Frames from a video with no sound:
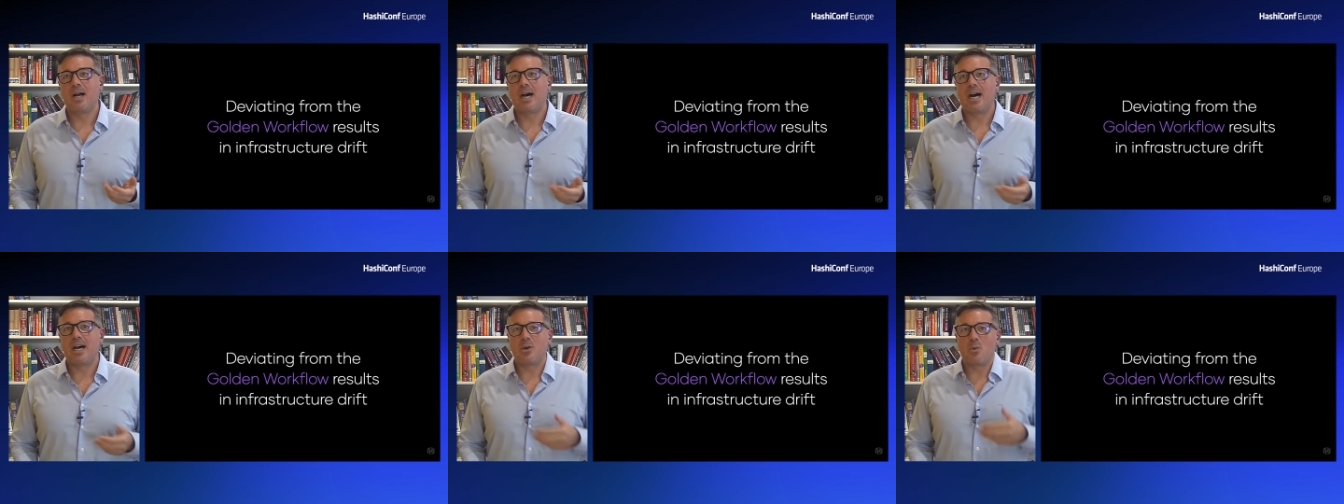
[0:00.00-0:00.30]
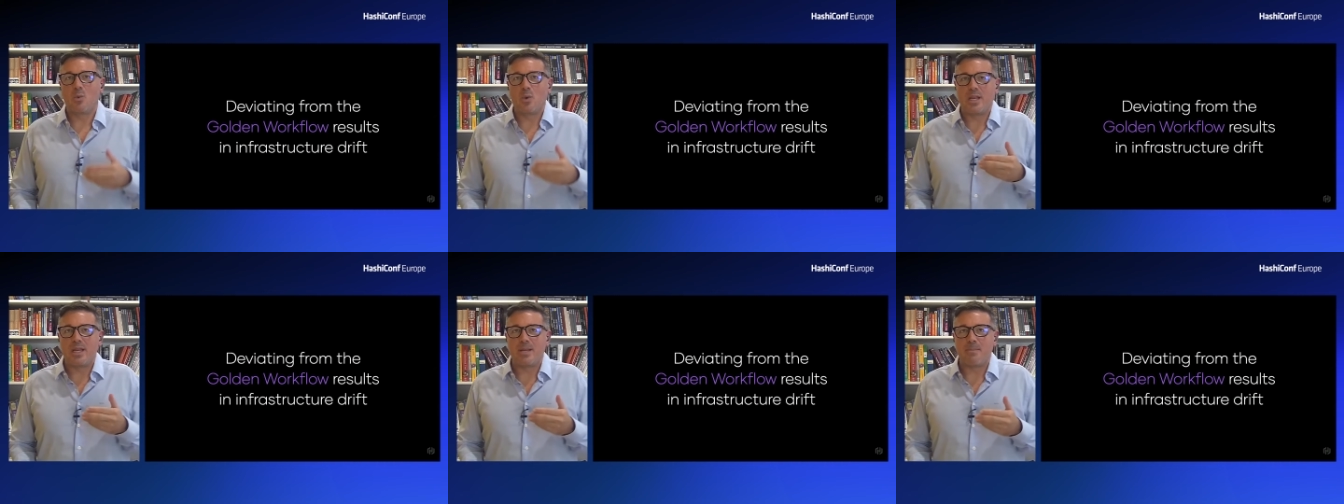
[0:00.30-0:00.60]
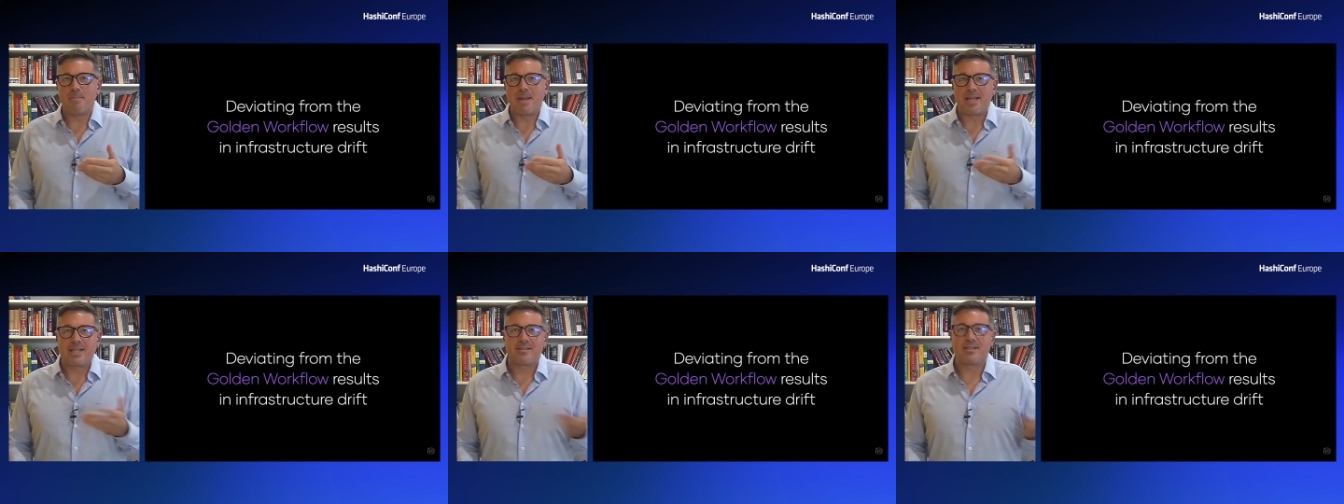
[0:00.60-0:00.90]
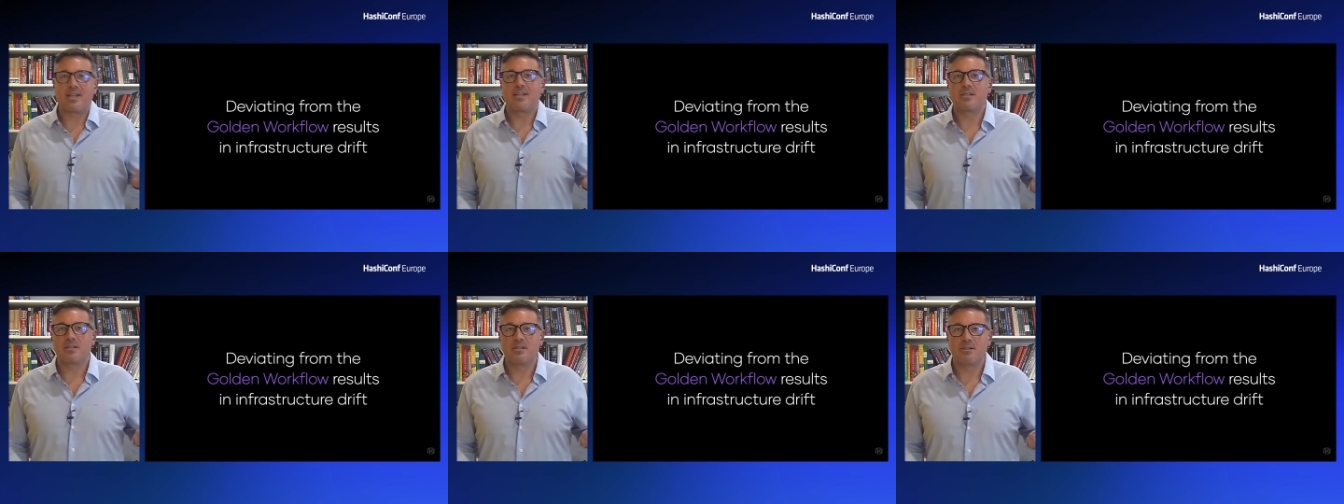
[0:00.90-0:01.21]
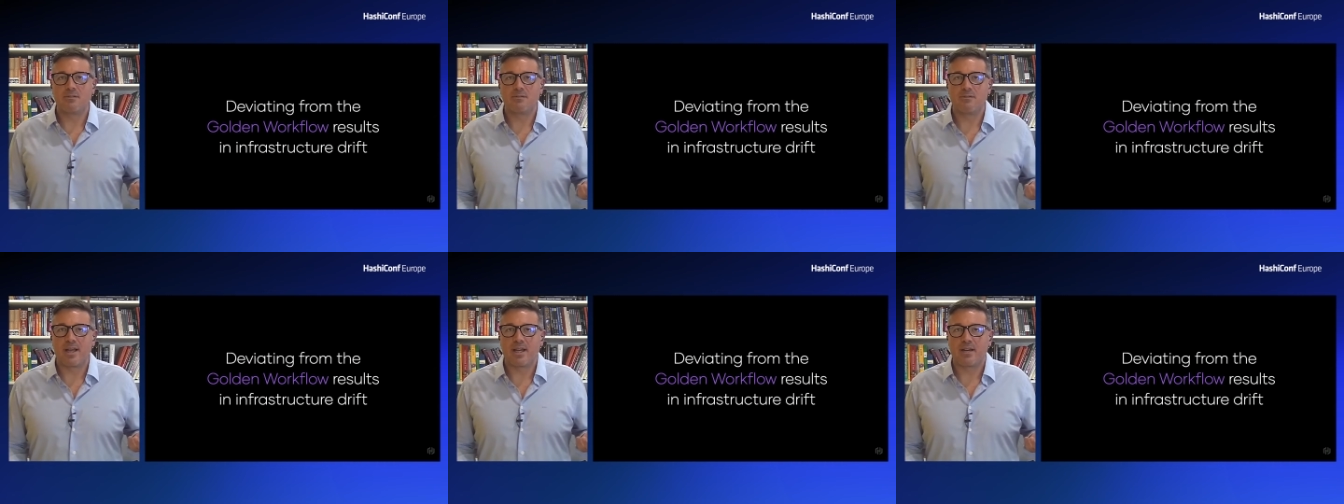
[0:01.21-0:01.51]
how do we make sense
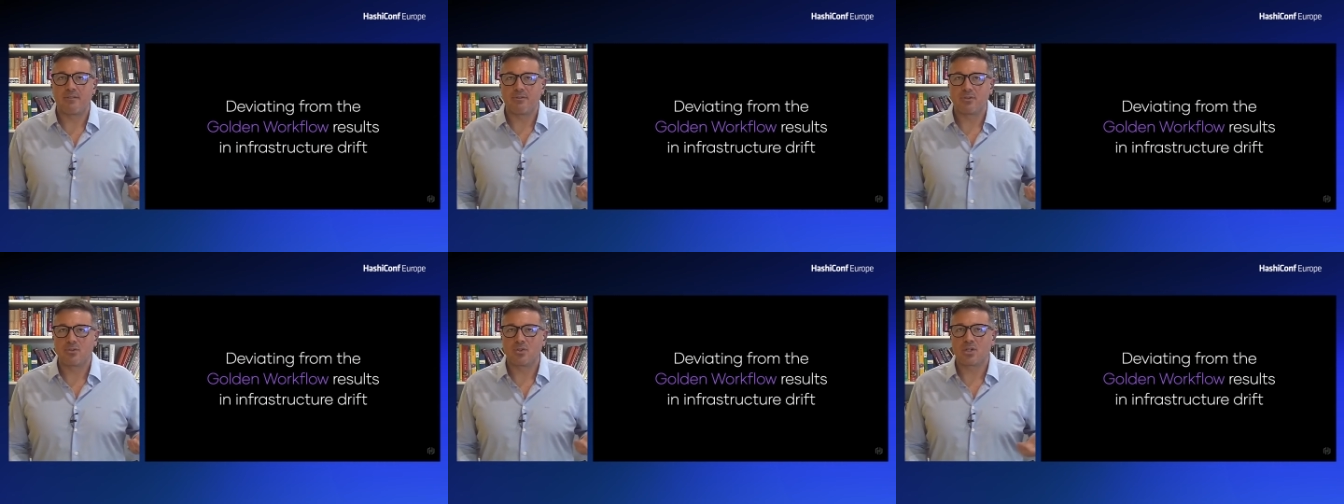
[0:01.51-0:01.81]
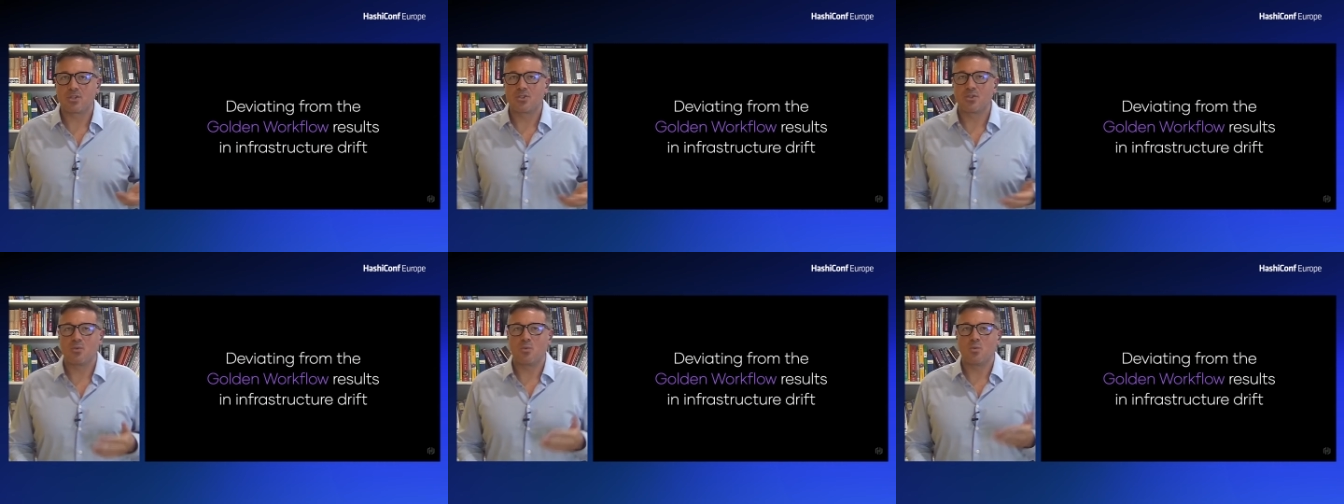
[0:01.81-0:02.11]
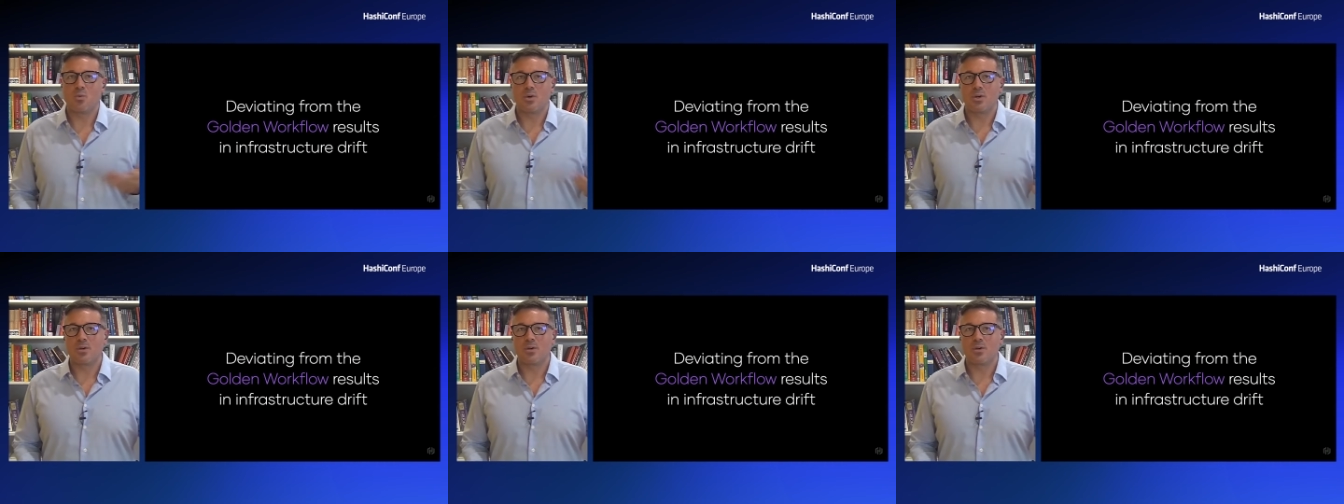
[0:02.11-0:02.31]
of that infrastructure?